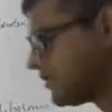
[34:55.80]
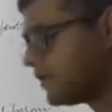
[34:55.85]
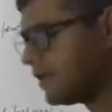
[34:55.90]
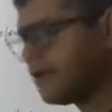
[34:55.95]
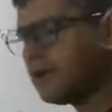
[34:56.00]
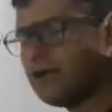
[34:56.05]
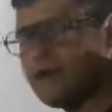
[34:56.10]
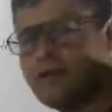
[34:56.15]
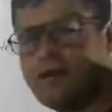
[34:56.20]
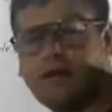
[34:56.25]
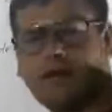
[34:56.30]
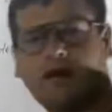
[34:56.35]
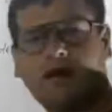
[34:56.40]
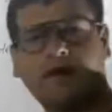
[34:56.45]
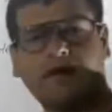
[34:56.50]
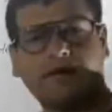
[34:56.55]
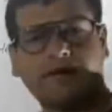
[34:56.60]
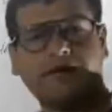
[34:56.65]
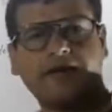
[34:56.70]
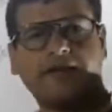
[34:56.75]
the
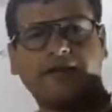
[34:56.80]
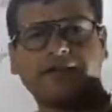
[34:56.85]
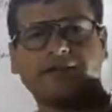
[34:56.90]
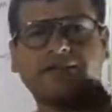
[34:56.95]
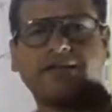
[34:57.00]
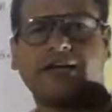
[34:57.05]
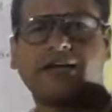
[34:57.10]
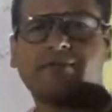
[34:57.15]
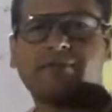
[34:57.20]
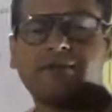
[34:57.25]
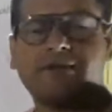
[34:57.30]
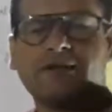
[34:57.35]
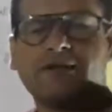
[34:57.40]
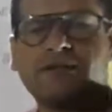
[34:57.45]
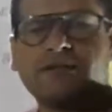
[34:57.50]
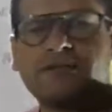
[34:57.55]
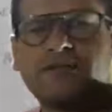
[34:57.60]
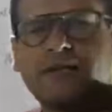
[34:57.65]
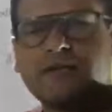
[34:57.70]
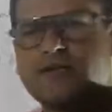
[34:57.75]
RNA enzyme
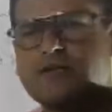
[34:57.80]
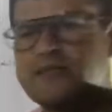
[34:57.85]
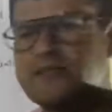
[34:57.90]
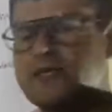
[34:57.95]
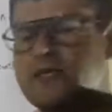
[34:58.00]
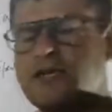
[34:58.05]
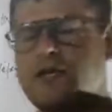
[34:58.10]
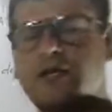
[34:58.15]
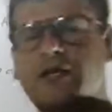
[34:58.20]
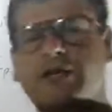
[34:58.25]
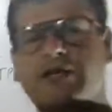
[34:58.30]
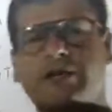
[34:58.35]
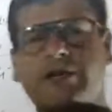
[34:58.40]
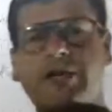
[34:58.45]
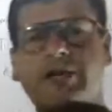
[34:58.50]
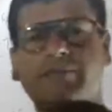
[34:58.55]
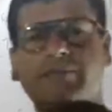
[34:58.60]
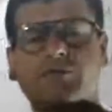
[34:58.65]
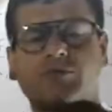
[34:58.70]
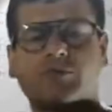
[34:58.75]
that is
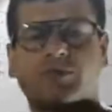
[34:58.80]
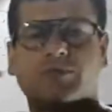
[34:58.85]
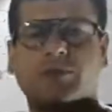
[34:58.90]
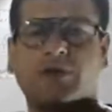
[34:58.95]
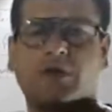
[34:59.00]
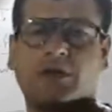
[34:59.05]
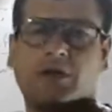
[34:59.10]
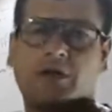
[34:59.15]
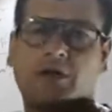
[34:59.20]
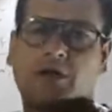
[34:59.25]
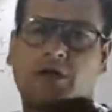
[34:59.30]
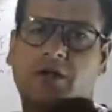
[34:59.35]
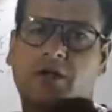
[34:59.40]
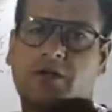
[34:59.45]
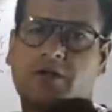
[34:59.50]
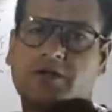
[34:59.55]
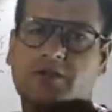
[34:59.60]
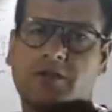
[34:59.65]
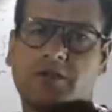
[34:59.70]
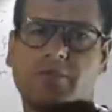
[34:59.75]
ribosomal
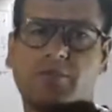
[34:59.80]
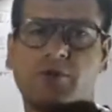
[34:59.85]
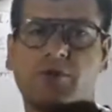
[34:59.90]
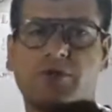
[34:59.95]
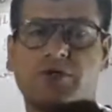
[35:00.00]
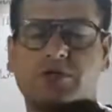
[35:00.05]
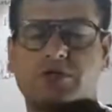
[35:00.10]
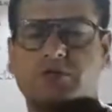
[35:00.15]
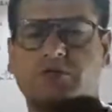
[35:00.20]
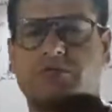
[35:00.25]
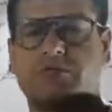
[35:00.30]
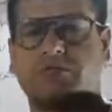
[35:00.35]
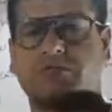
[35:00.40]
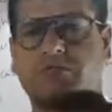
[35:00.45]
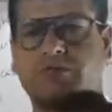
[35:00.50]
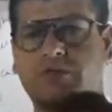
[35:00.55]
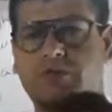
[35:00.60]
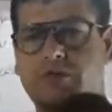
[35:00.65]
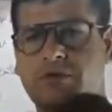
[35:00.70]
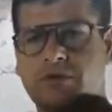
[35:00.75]
subunit,
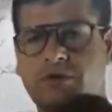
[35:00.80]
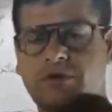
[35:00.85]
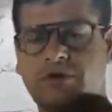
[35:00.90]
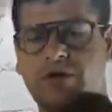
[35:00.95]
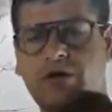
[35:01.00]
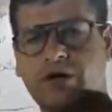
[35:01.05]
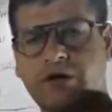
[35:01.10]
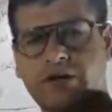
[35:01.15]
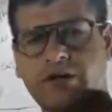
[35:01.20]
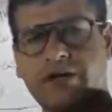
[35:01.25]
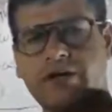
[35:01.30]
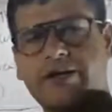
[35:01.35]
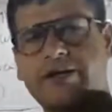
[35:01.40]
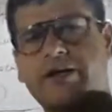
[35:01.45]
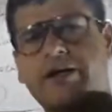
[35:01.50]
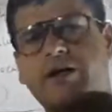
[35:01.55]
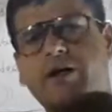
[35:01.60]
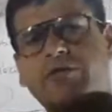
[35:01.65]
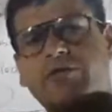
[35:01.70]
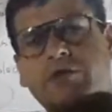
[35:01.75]
or
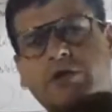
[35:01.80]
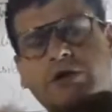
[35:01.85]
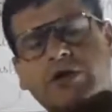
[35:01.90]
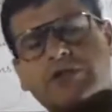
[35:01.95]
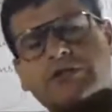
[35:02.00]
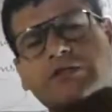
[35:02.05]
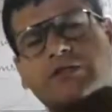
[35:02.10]
RNA of large